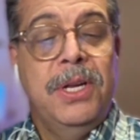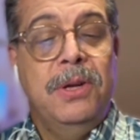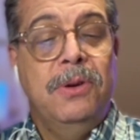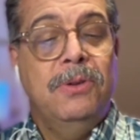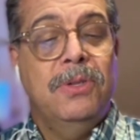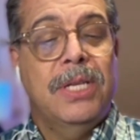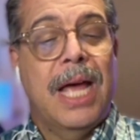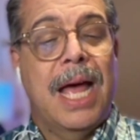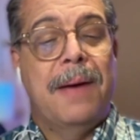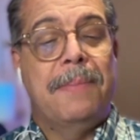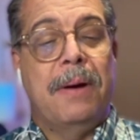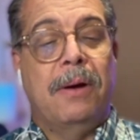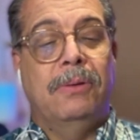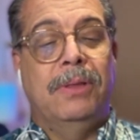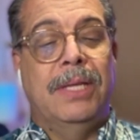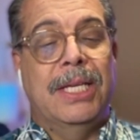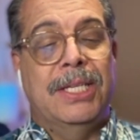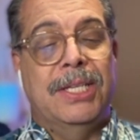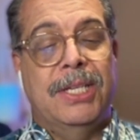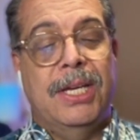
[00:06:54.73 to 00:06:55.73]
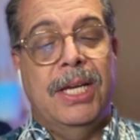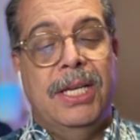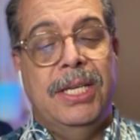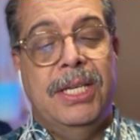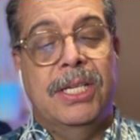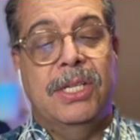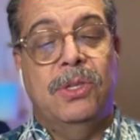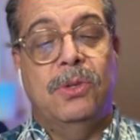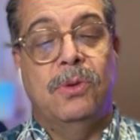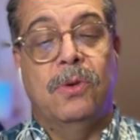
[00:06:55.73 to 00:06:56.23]
news about the
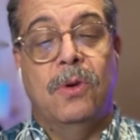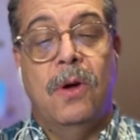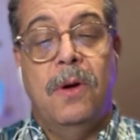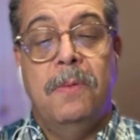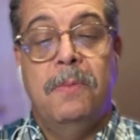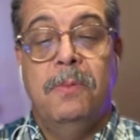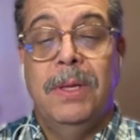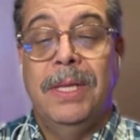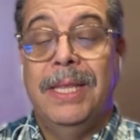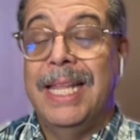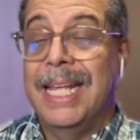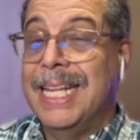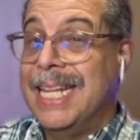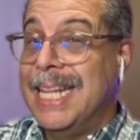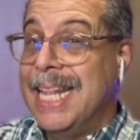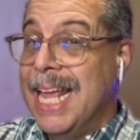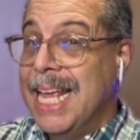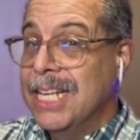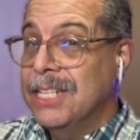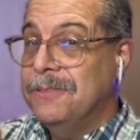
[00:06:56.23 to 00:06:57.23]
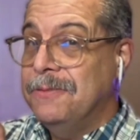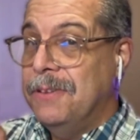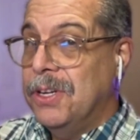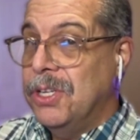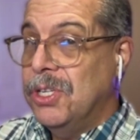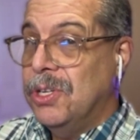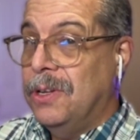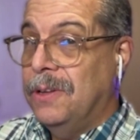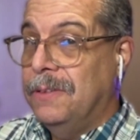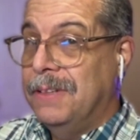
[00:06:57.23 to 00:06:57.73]
changes to come with the next
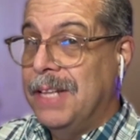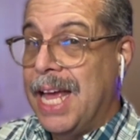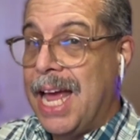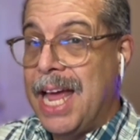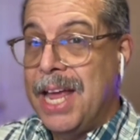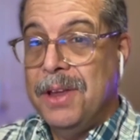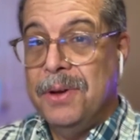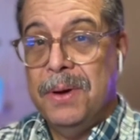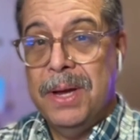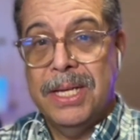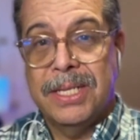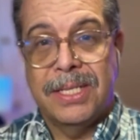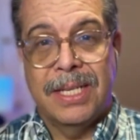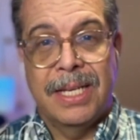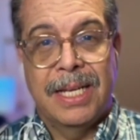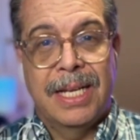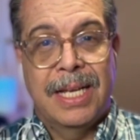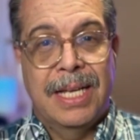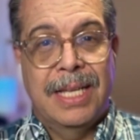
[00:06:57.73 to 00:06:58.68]
version of the iOS.